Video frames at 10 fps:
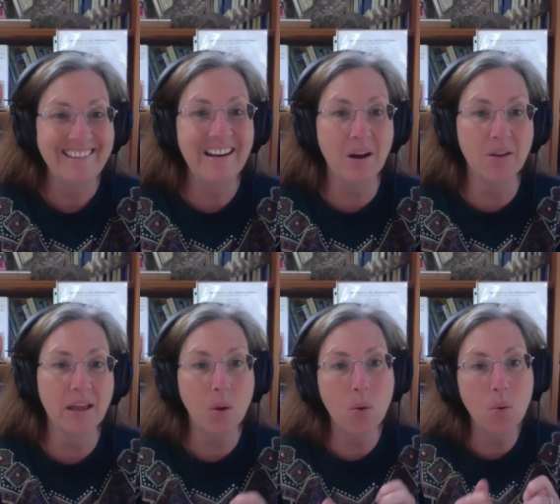
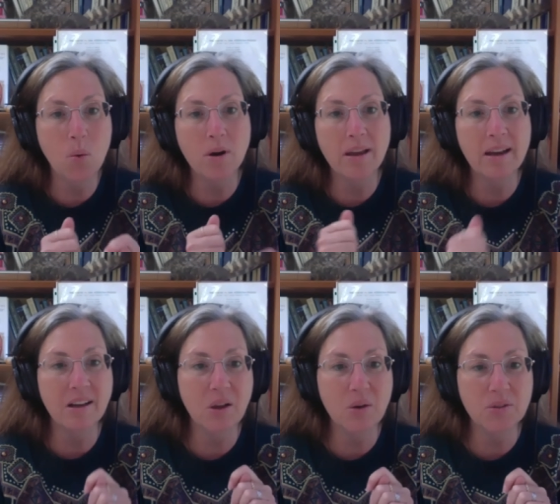Like, oh, we're getting
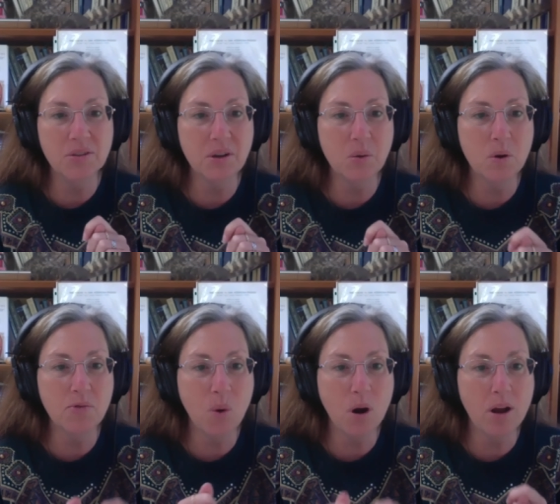close. Look, we're
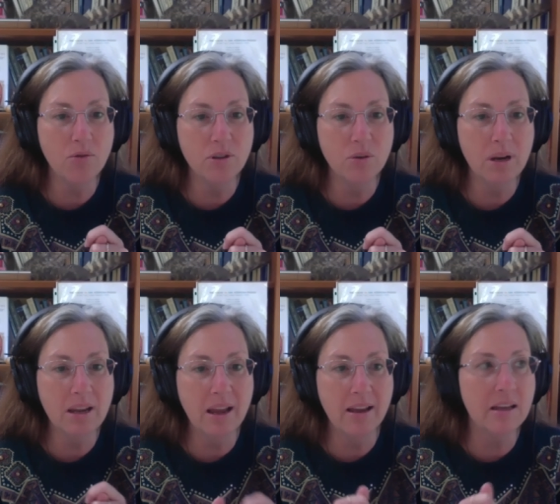
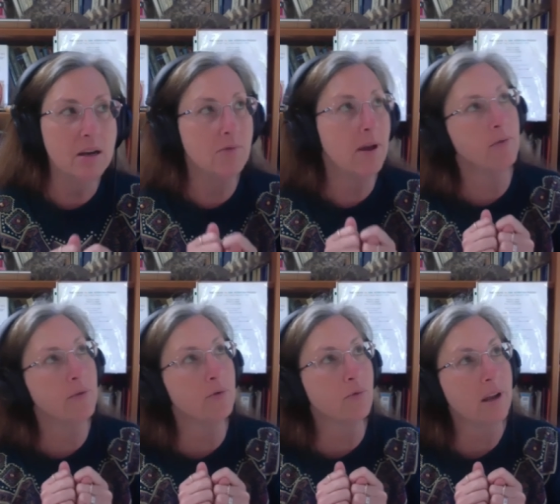420. I can invite a
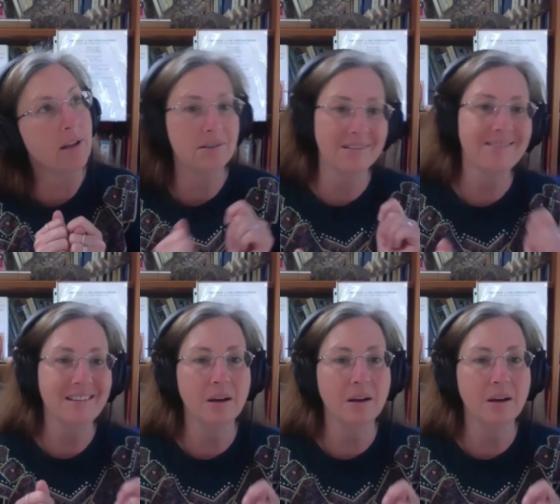few friends,